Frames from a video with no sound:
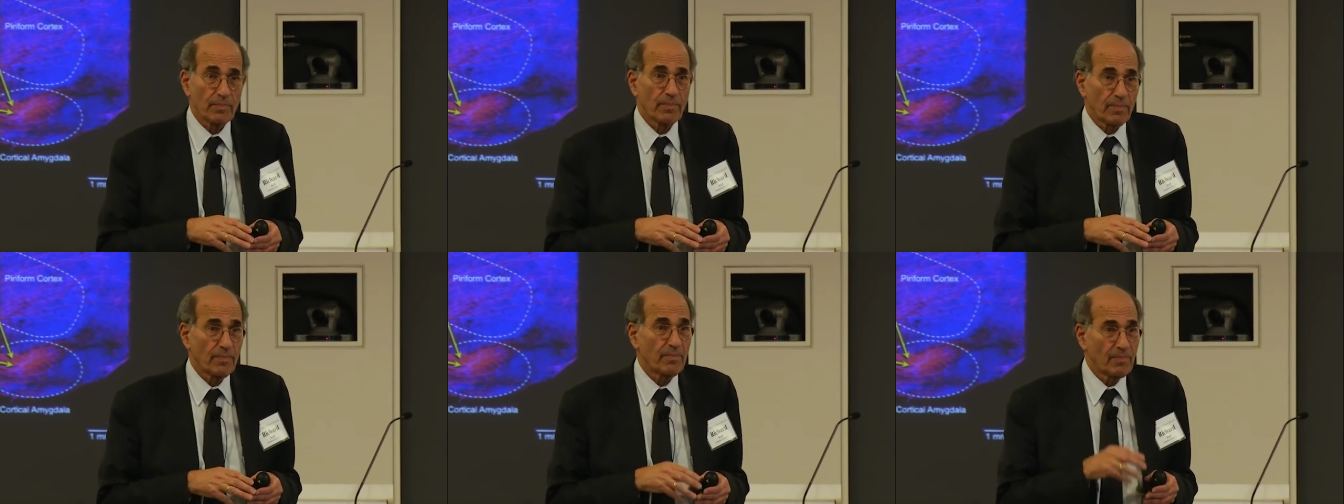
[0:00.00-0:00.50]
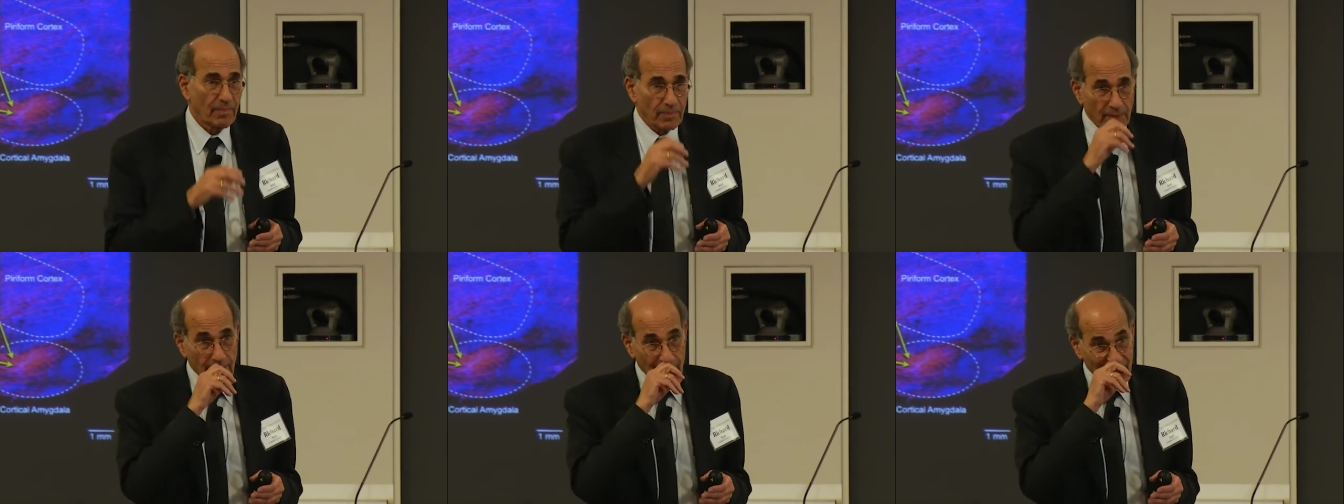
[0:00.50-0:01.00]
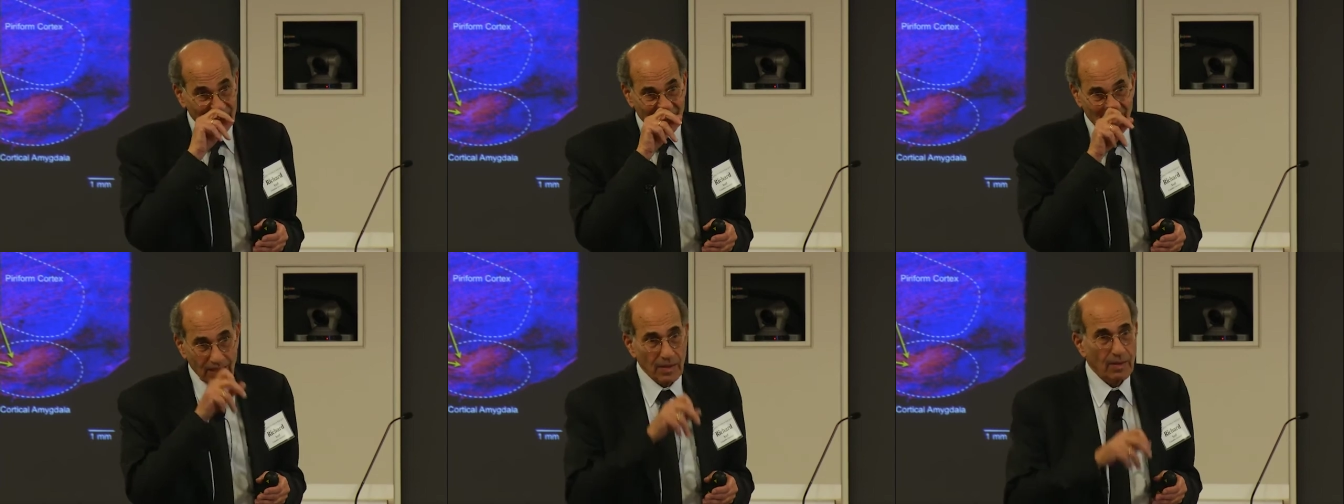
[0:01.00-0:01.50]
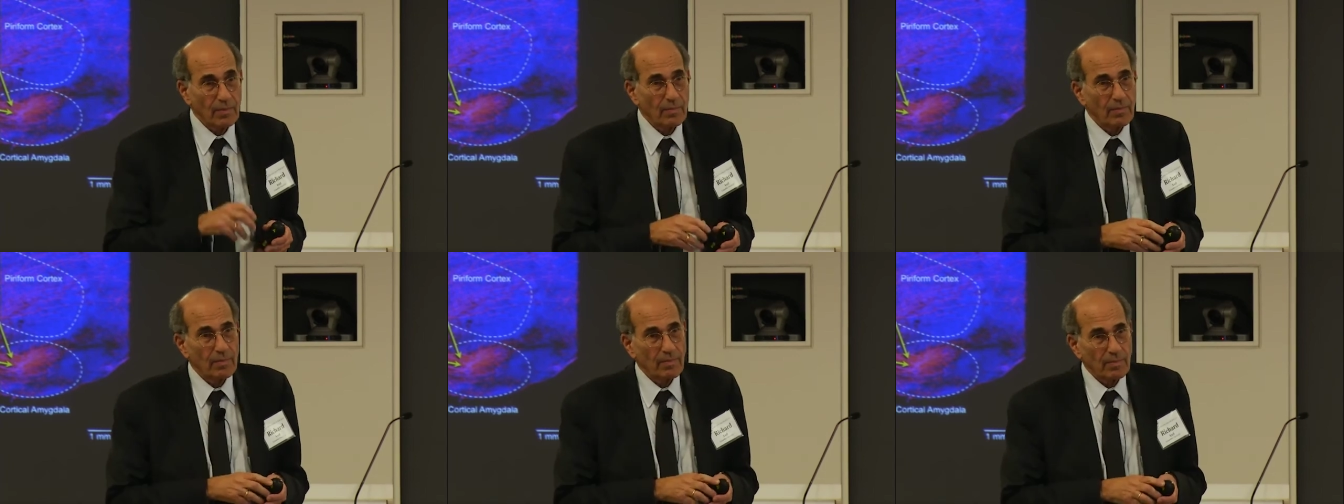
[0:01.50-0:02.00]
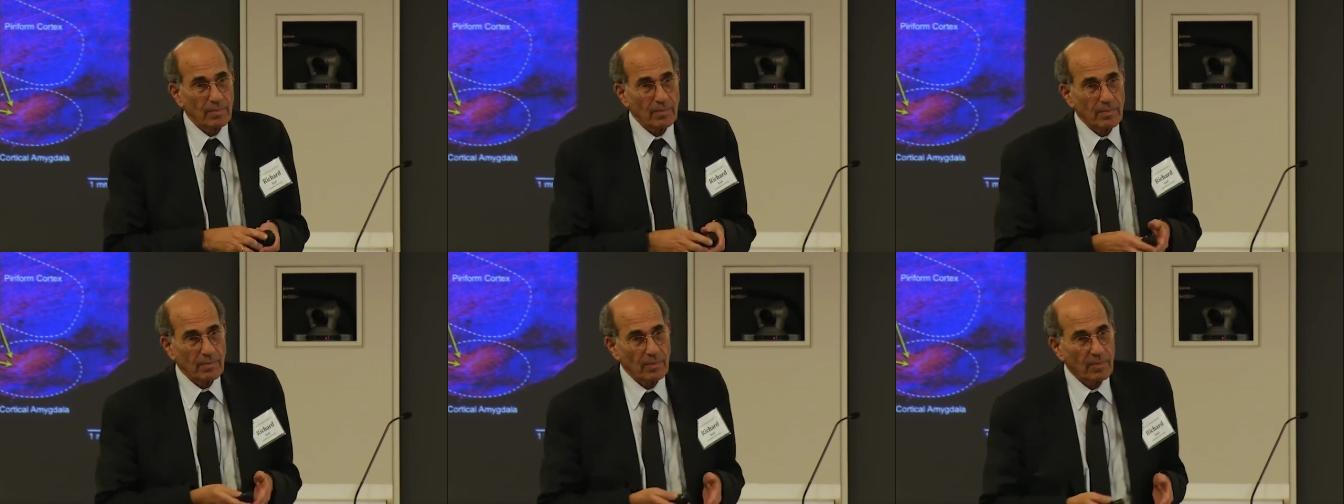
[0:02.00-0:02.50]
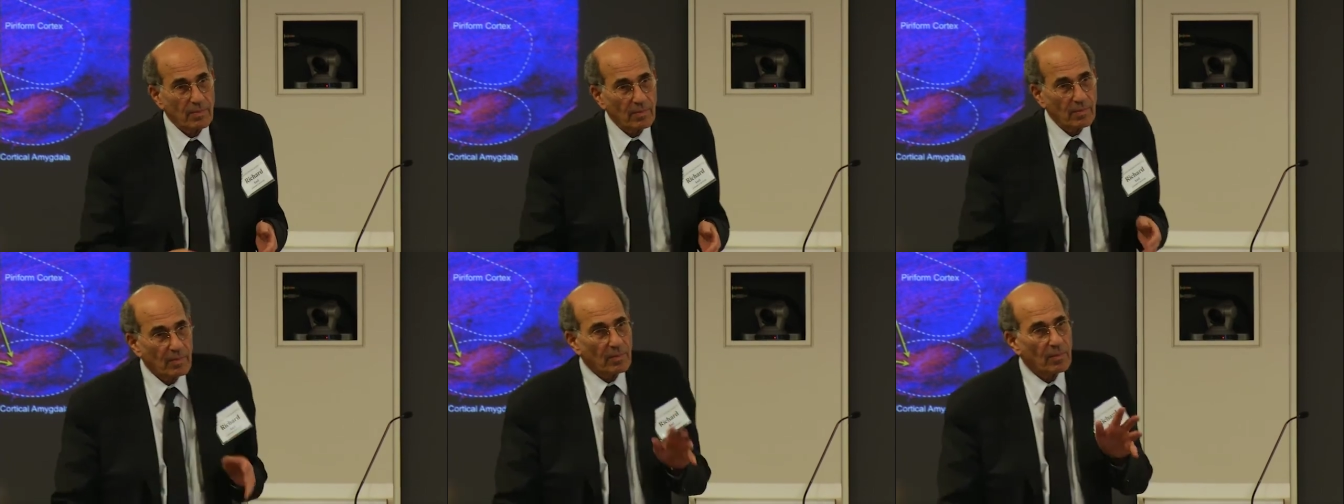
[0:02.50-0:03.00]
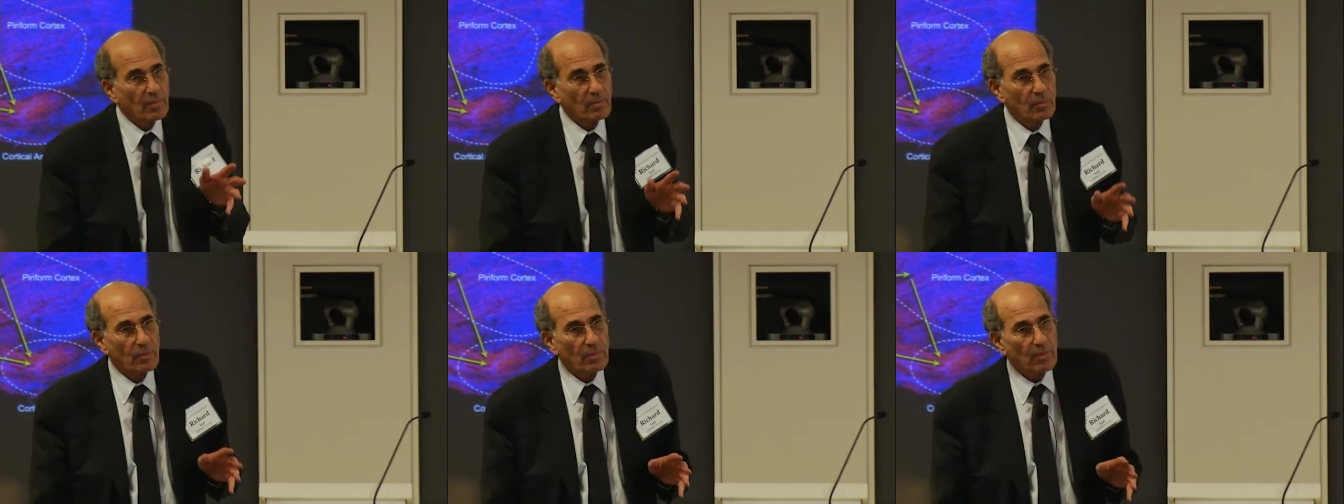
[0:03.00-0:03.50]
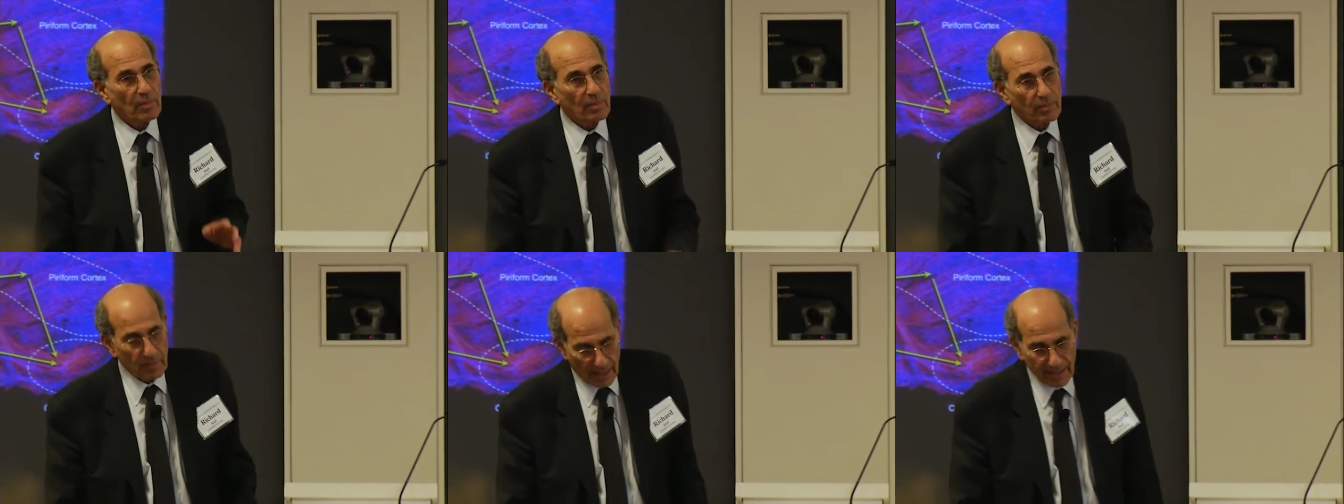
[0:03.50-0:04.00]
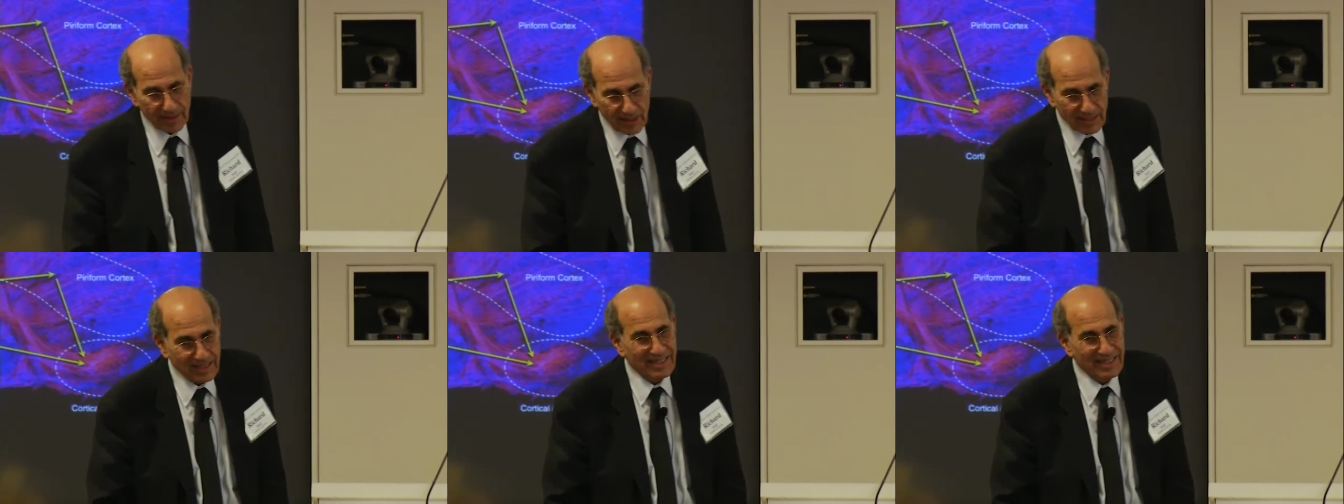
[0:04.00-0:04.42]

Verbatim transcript: The fact that Australians love Vegemite is an example of a learn. Yes.